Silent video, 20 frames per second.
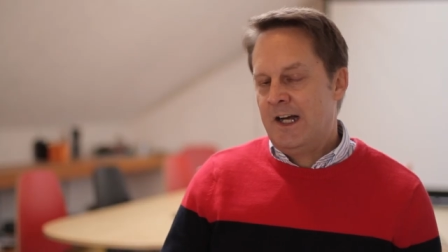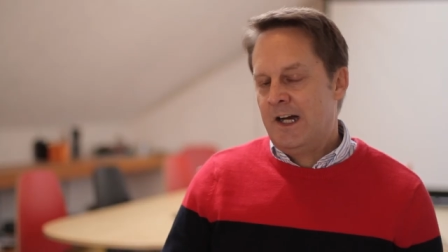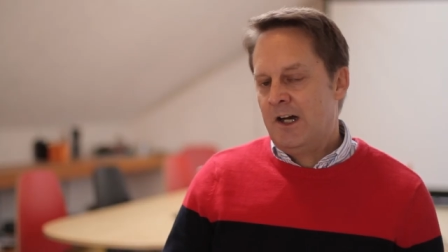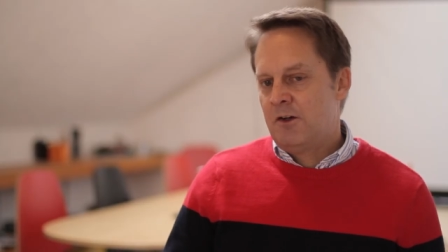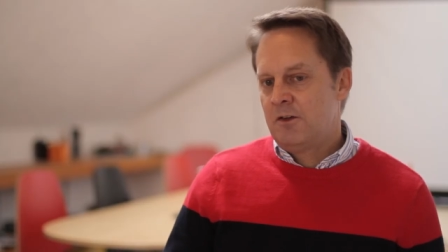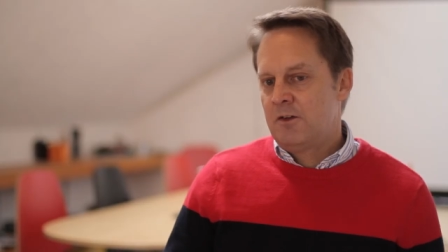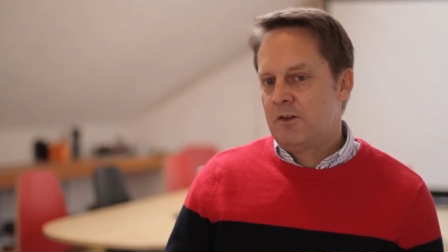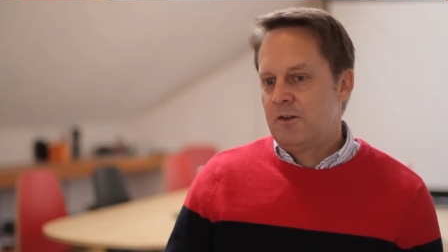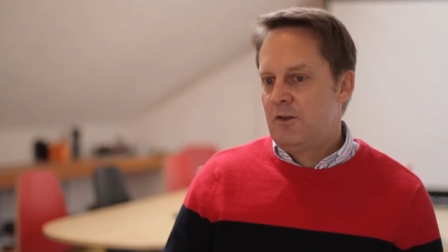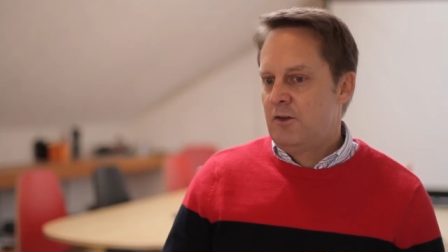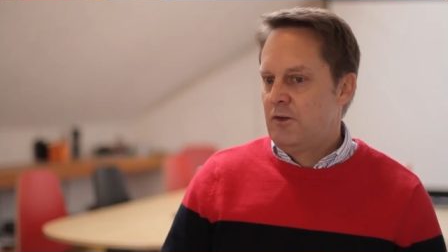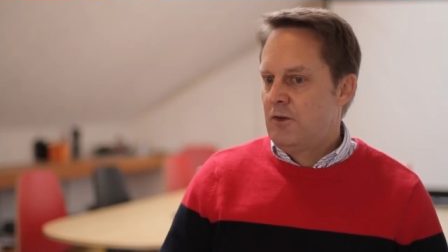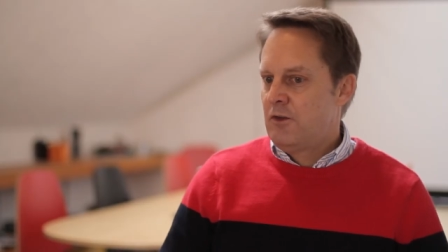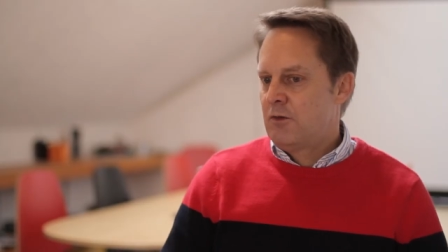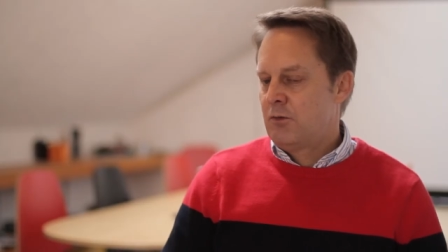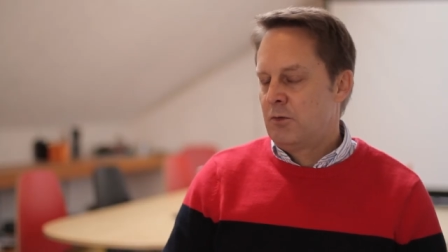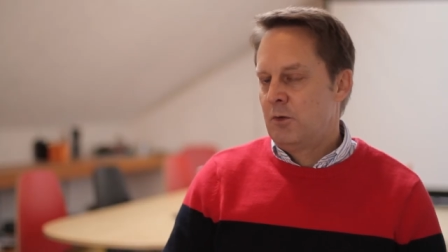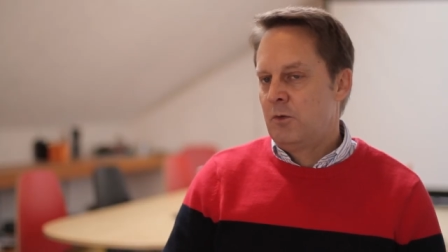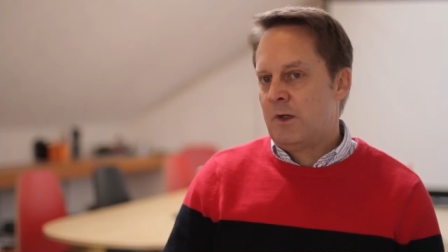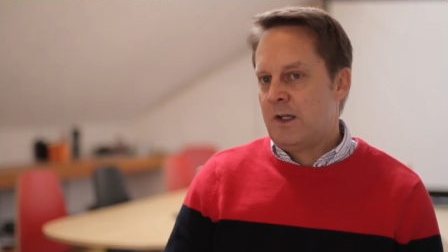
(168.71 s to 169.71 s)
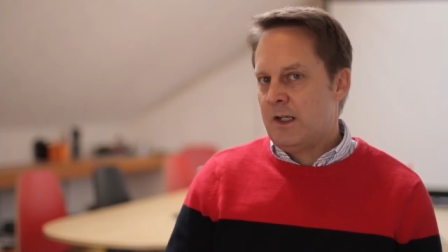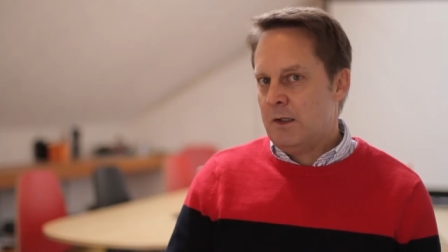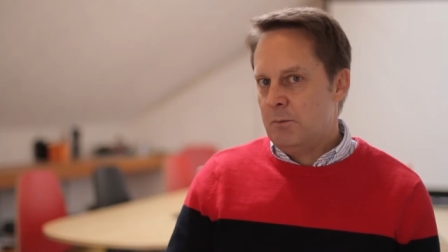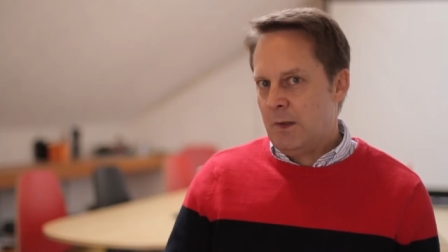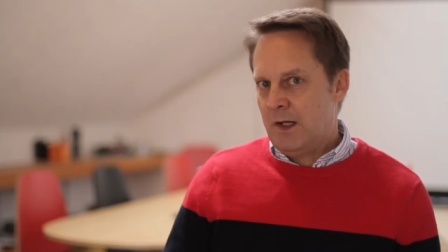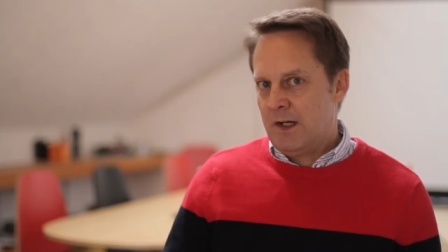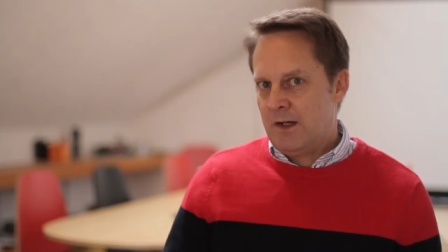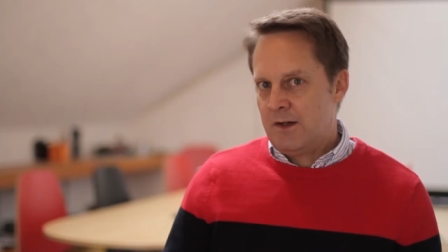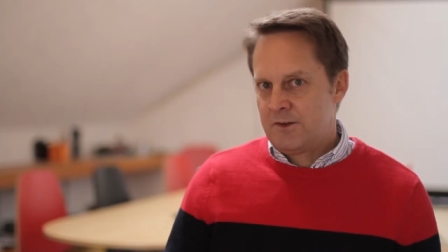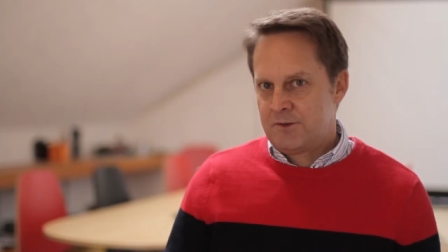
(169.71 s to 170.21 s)
out through
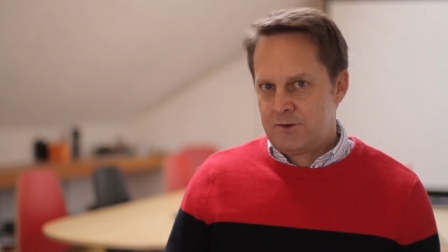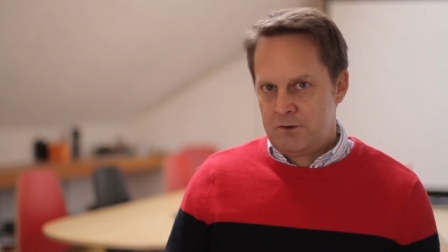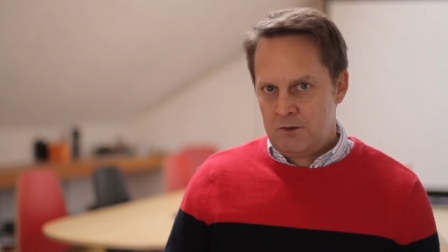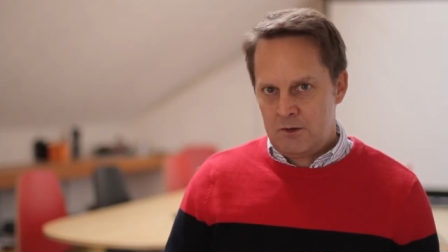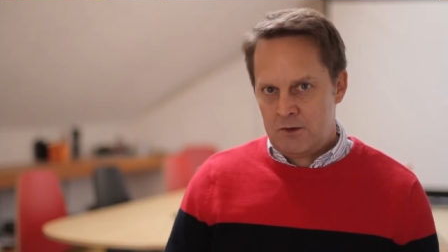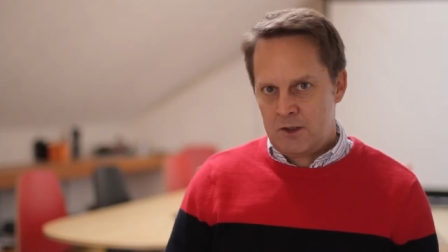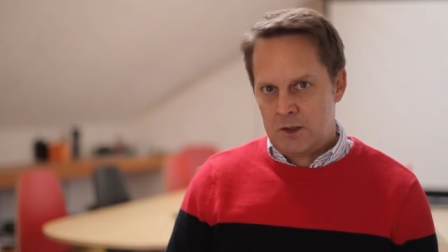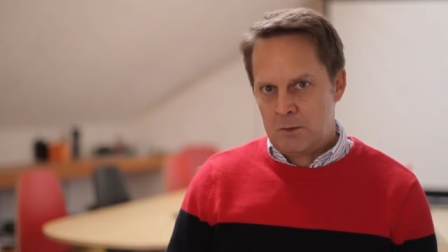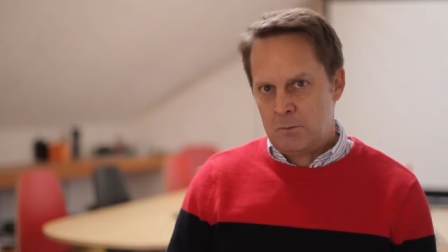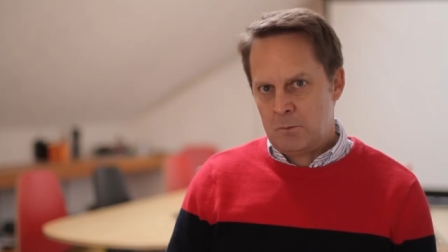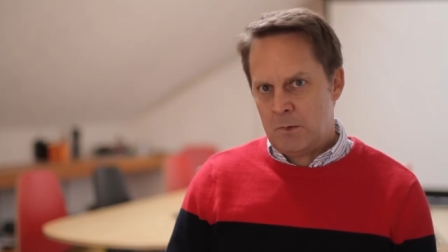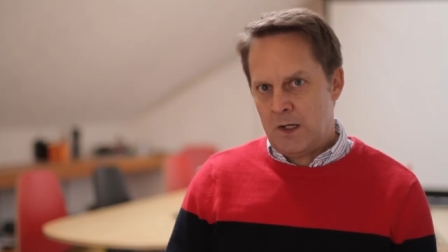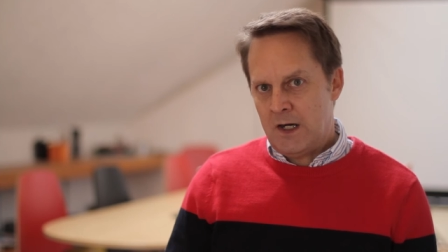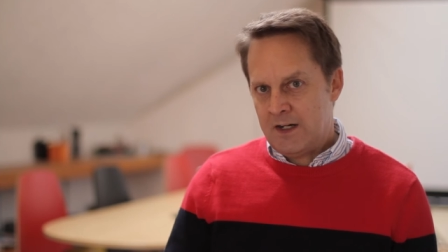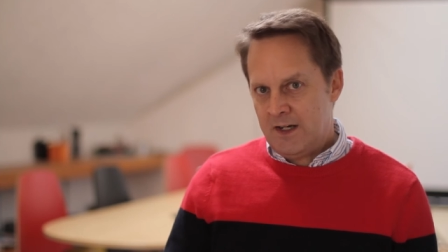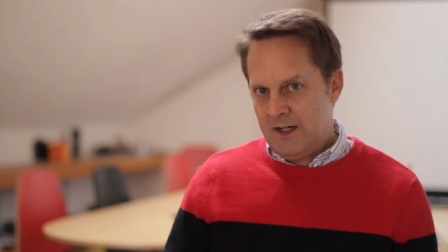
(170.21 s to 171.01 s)
emails through LoyaltyBot